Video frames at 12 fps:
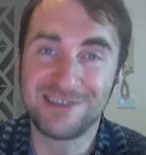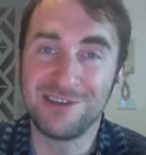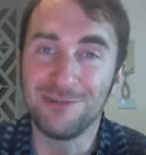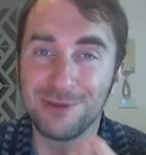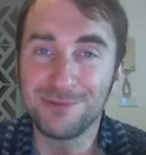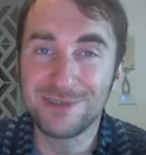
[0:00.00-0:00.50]

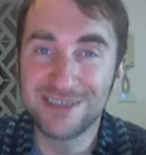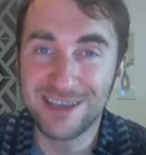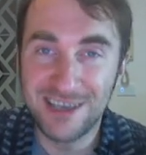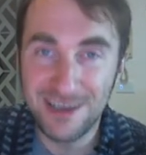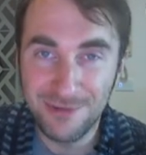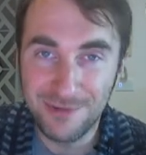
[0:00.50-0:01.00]
What was the key
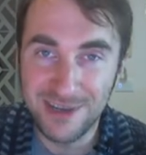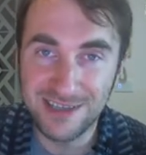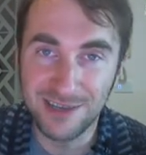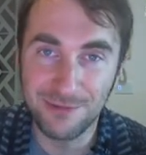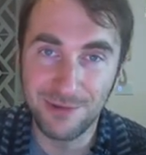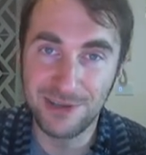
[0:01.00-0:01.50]
reason
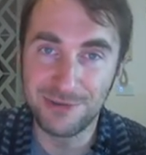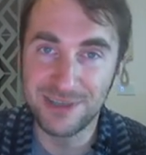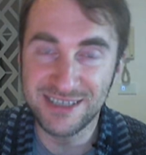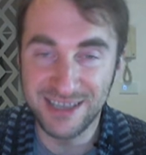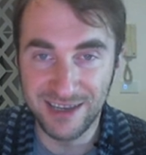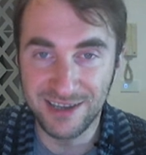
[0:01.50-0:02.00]
why you
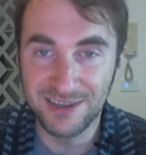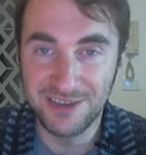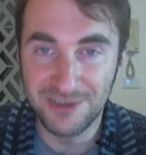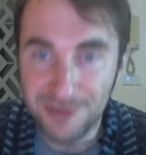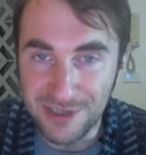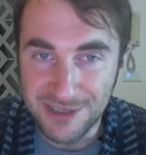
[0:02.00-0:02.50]
decided to do
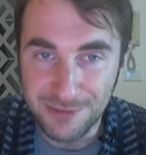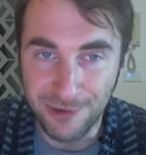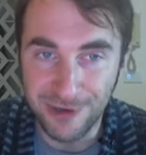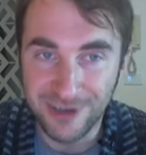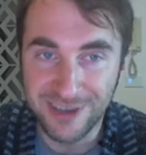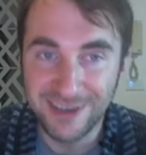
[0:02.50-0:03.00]
this work?